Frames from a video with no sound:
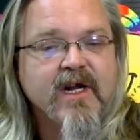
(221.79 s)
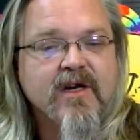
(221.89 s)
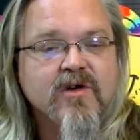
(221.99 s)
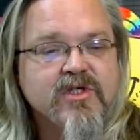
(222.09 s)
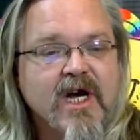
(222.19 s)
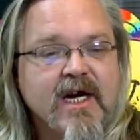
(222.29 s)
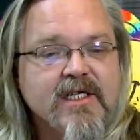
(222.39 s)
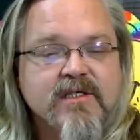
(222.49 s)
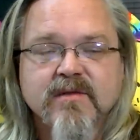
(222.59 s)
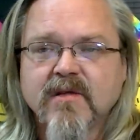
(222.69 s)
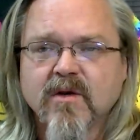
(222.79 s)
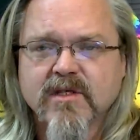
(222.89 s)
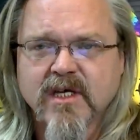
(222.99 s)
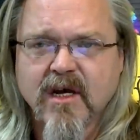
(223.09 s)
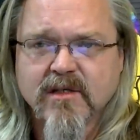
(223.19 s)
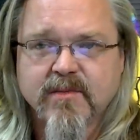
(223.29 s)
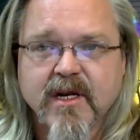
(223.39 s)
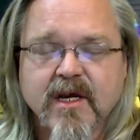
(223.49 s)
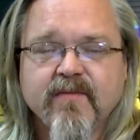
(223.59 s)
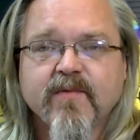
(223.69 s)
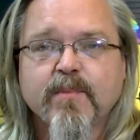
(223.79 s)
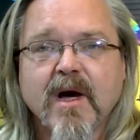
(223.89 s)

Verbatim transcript: And I know China's, they were saying, has been hit